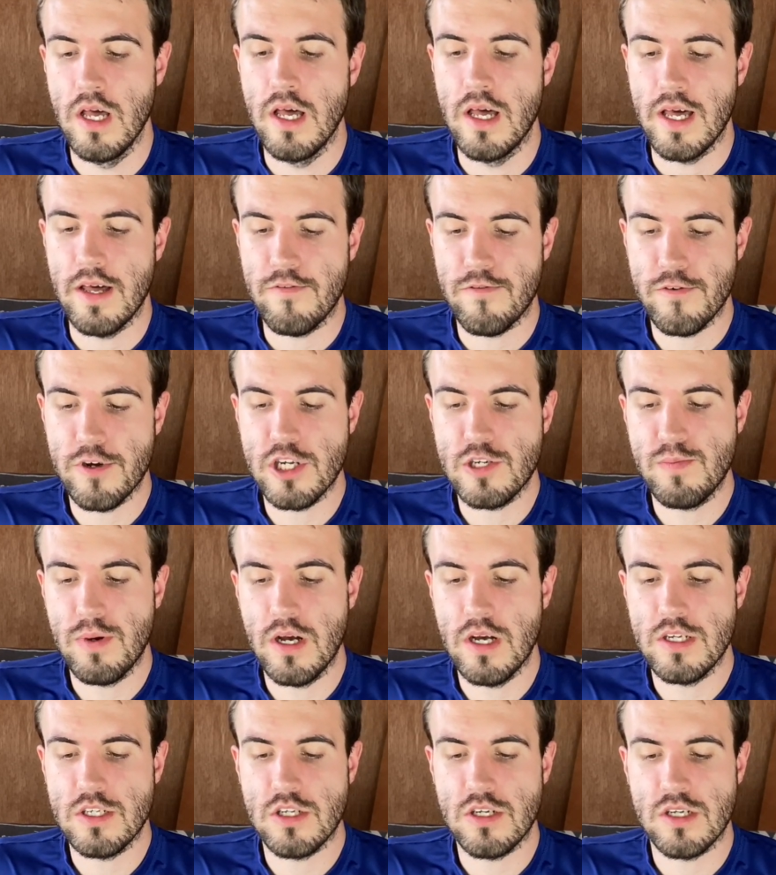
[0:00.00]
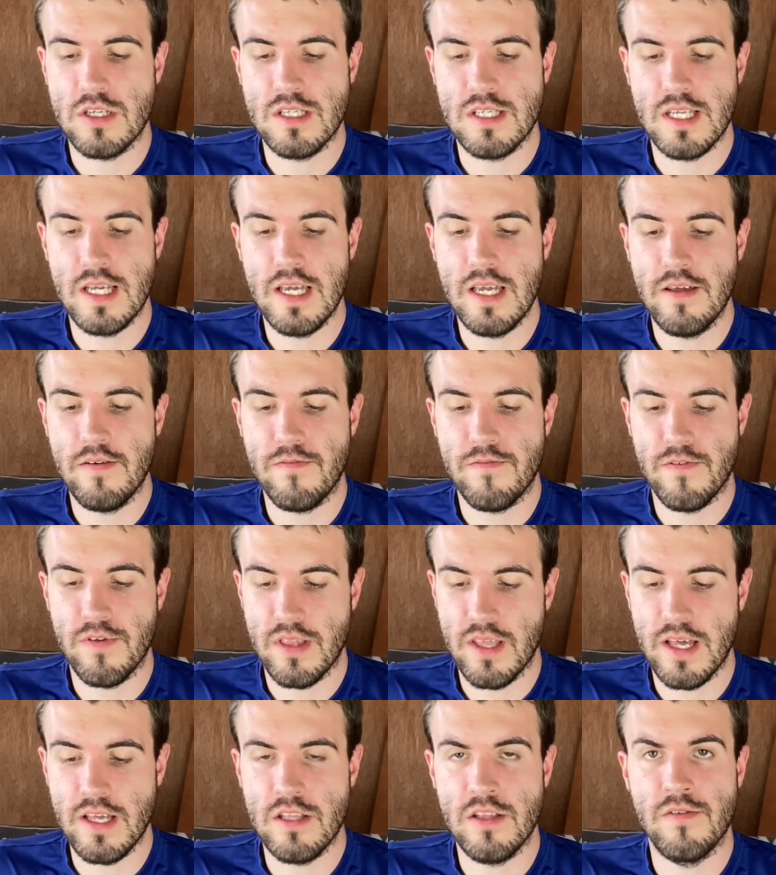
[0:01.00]
For each person, you can see for
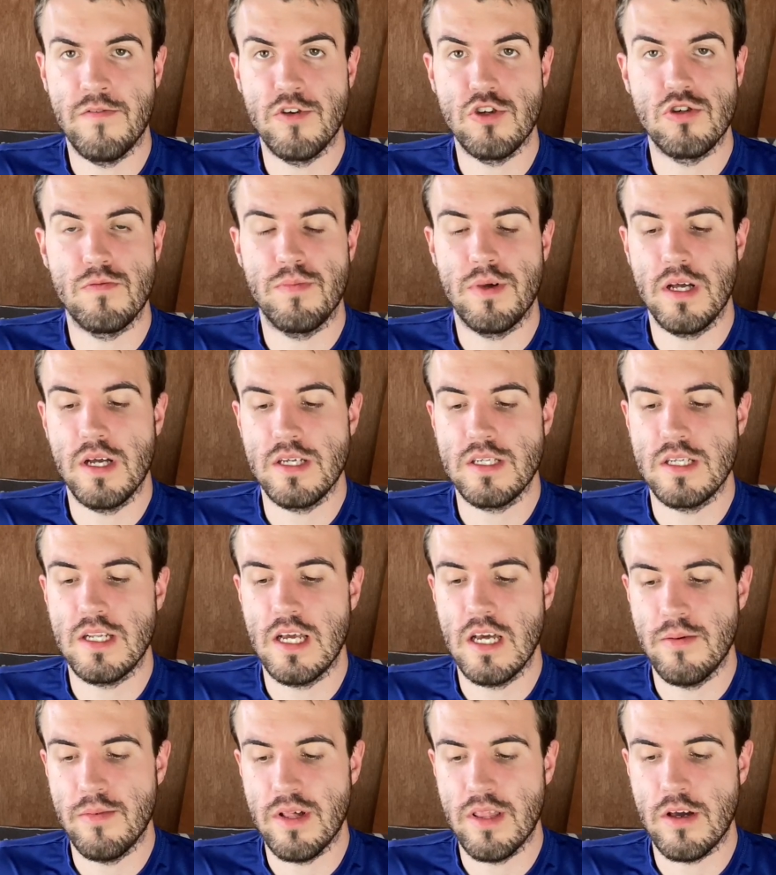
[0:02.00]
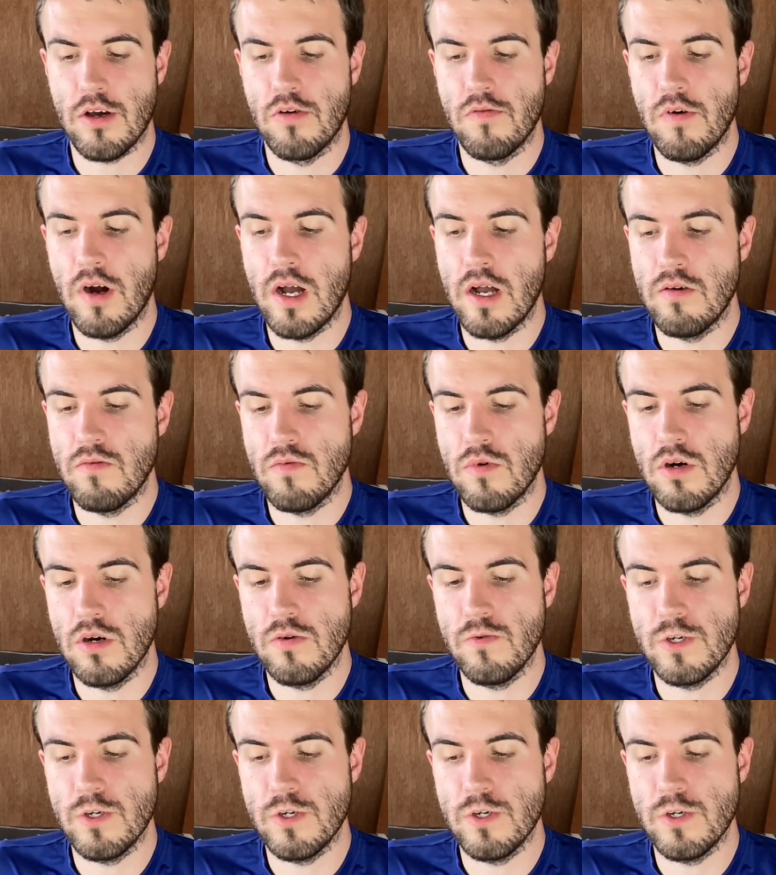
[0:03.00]
the individual person how many they got right and wrong,